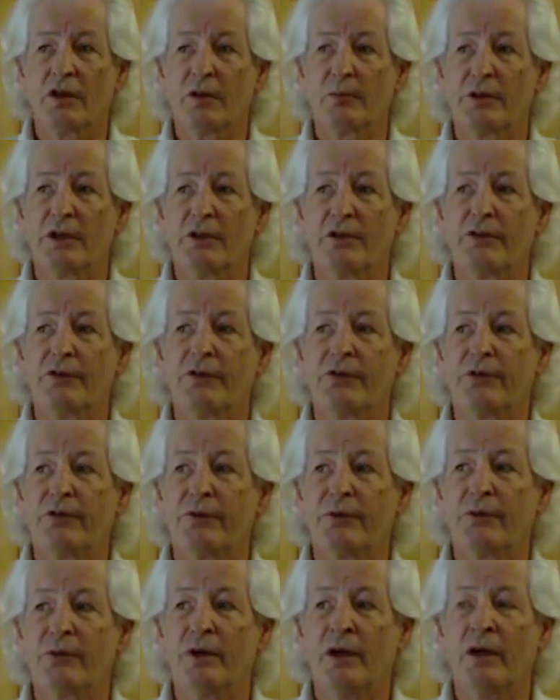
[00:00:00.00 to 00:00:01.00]
come
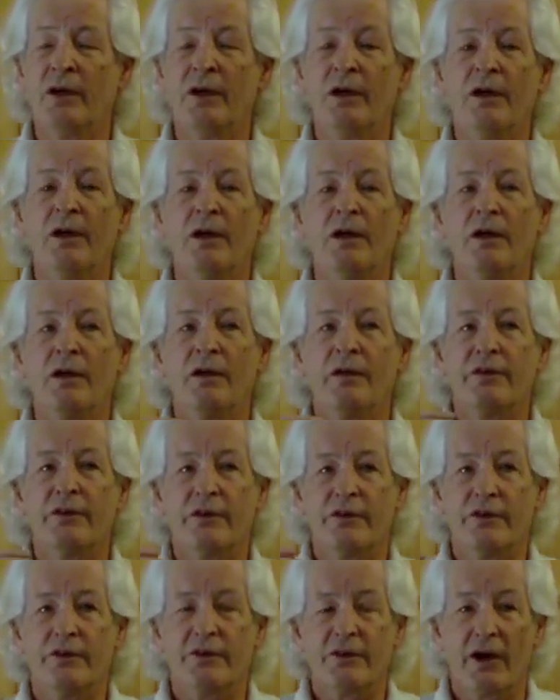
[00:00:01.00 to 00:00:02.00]
into
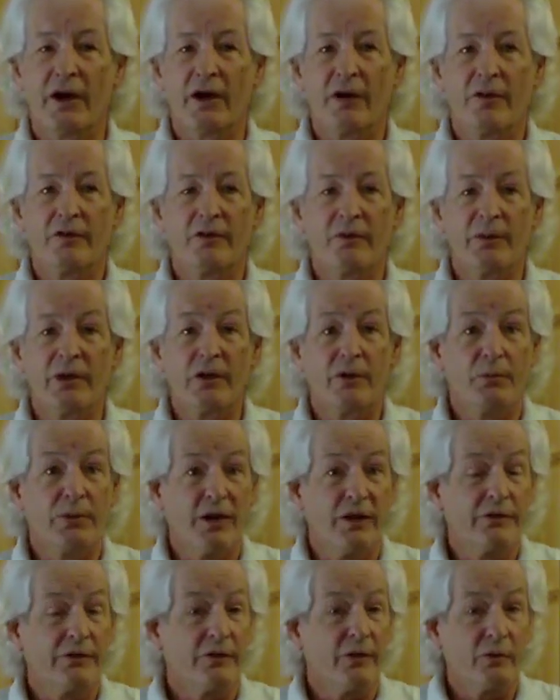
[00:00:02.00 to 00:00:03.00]
the desire to be the
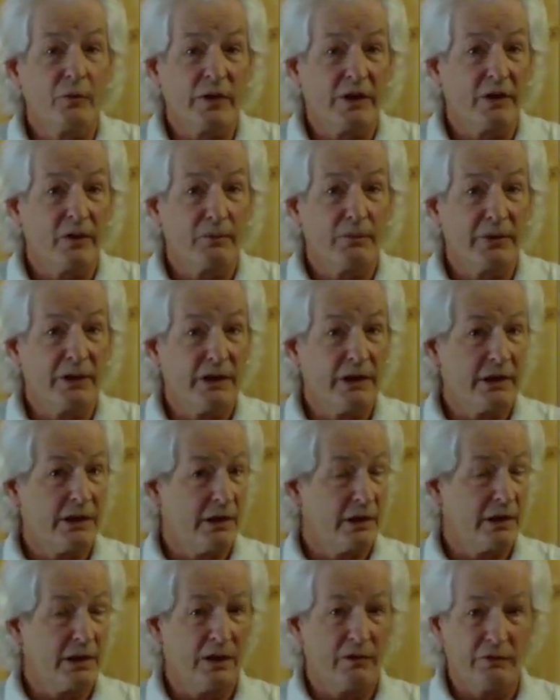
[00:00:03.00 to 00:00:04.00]
best that we can
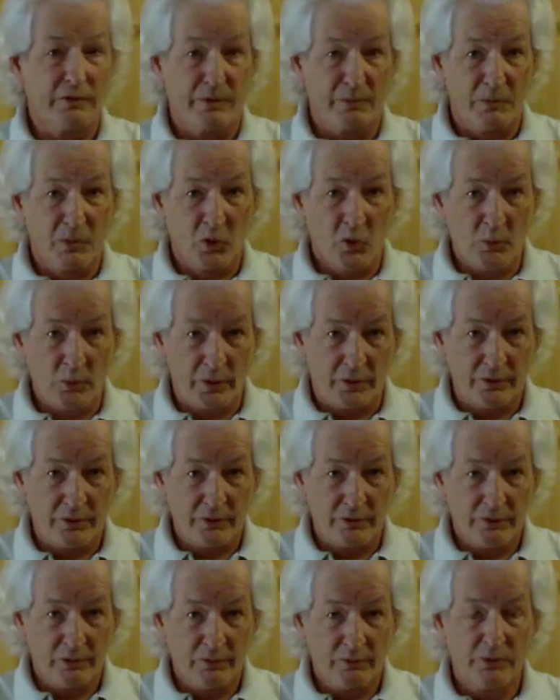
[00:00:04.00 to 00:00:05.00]
be in every
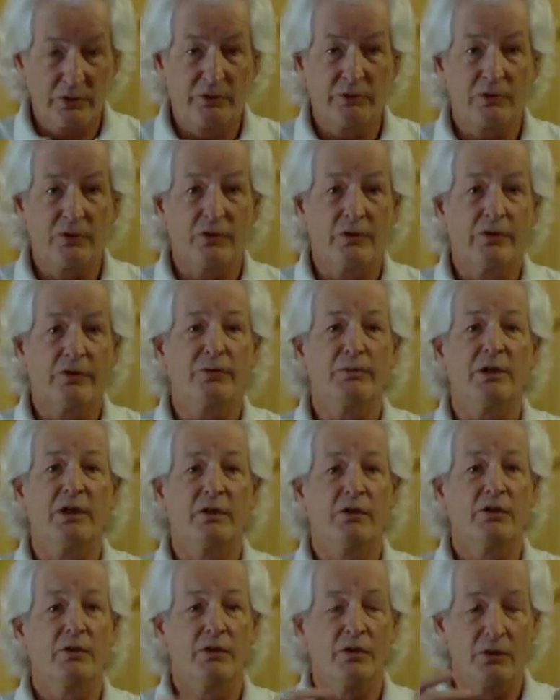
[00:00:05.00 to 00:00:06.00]
moment, which of course
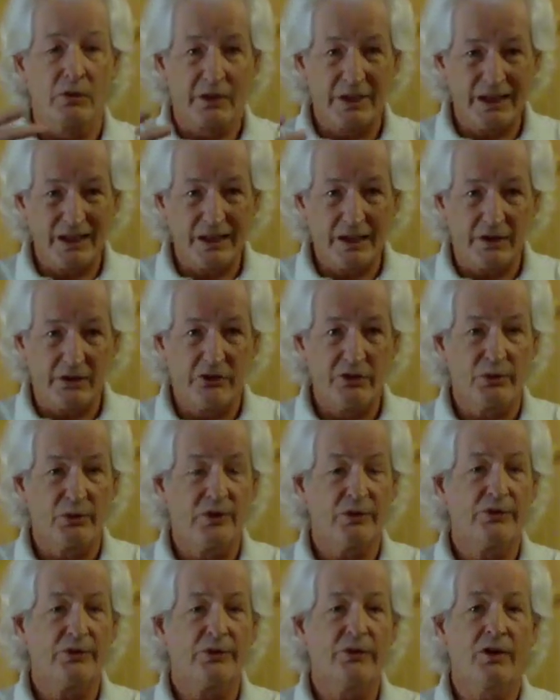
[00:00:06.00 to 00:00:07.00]
means looking
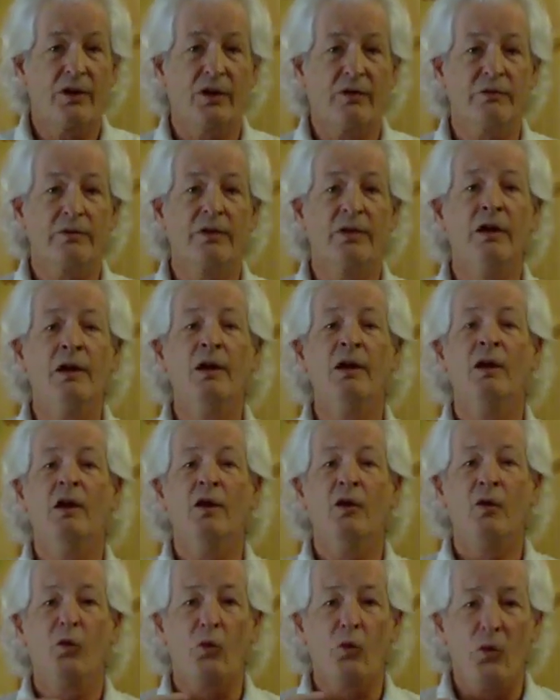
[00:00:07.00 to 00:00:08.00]
into our stuff.
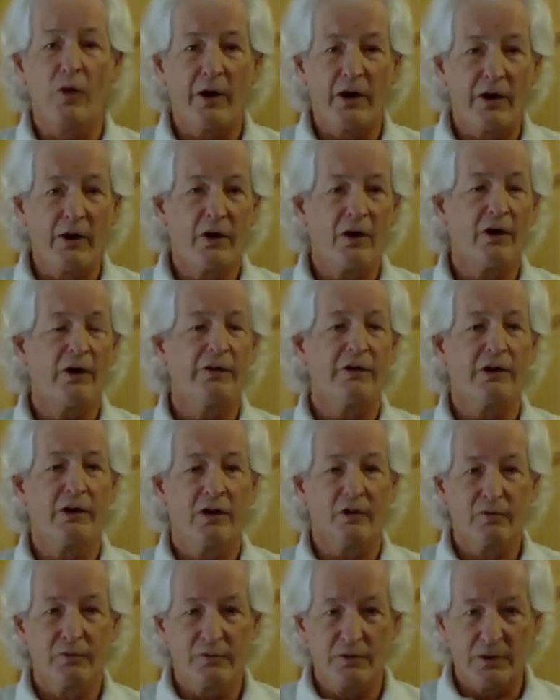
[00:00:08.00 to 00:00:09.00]
Where are the
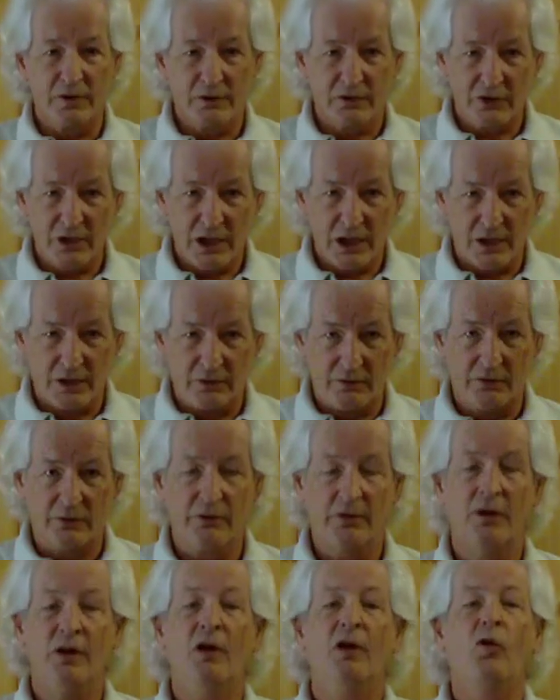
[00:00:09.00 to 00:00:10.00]
unfinished
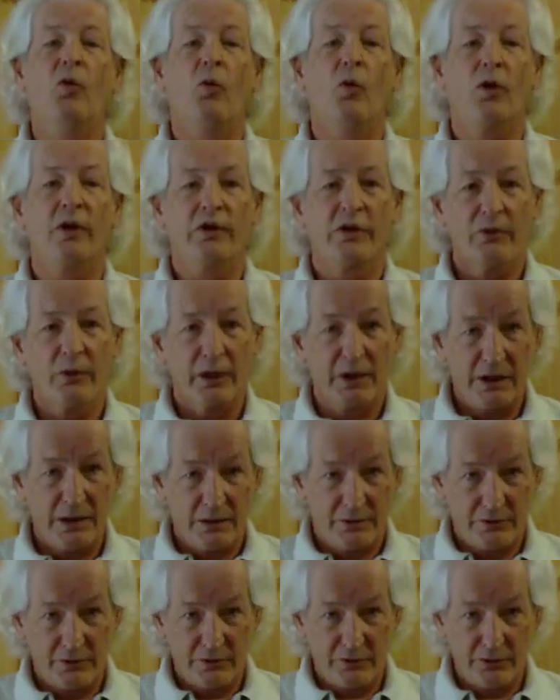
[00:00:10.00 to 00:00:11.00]
ends? What do I
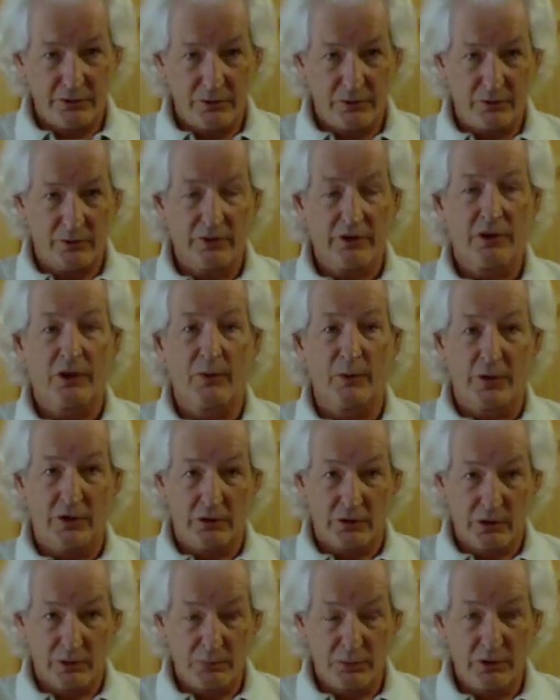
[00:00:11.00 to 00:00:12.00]
need to do to come
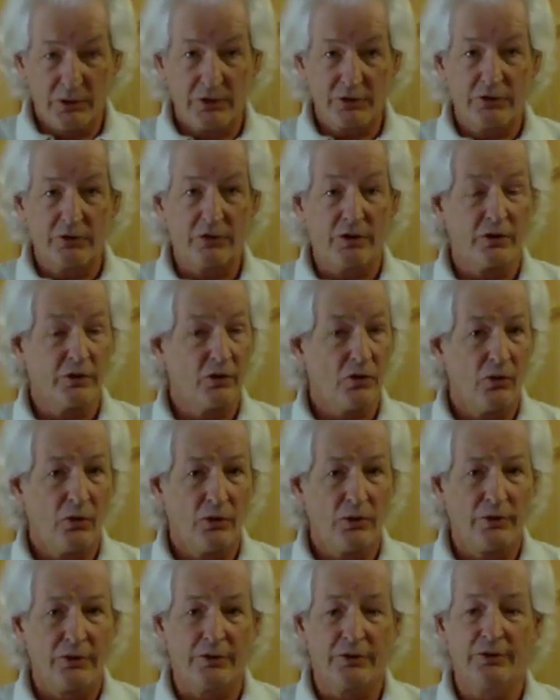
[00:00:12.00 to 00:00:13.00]
into completion, into
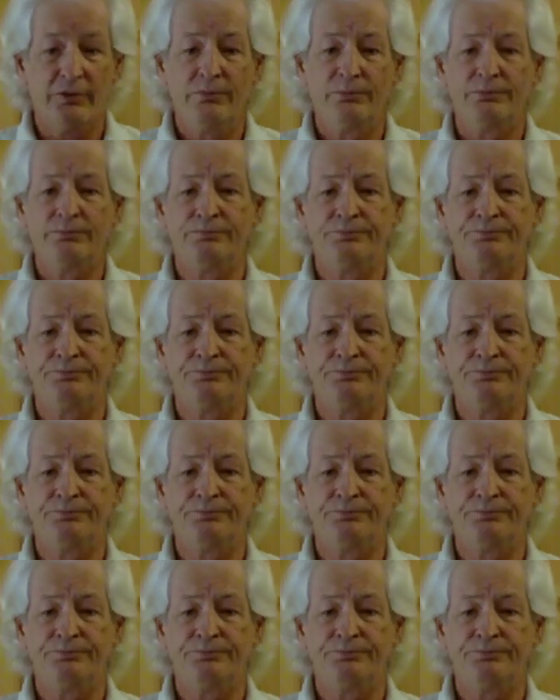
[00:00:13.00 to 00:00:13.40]
wholeness?